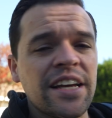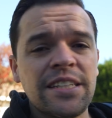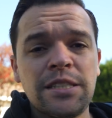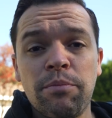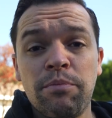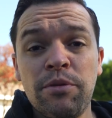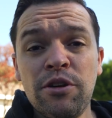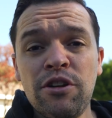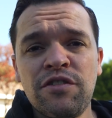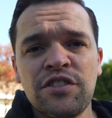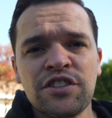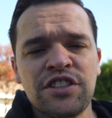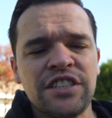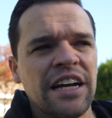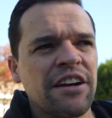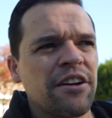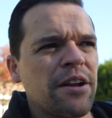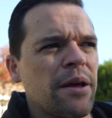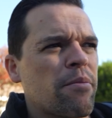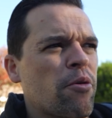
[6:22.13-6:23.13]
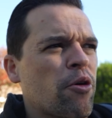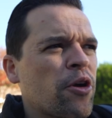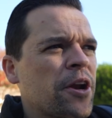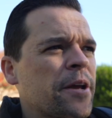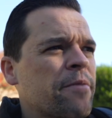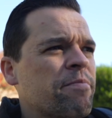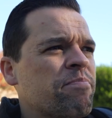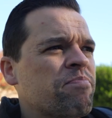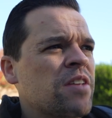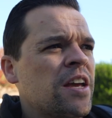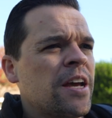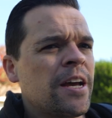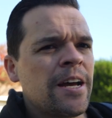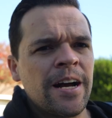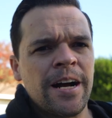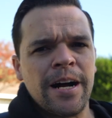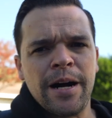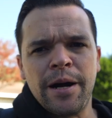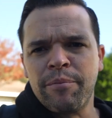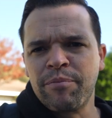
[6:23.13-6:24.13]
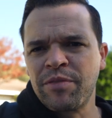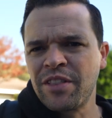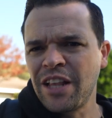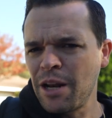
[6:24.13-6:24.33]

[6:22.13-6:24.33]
It's a beautiful Saturday morning. A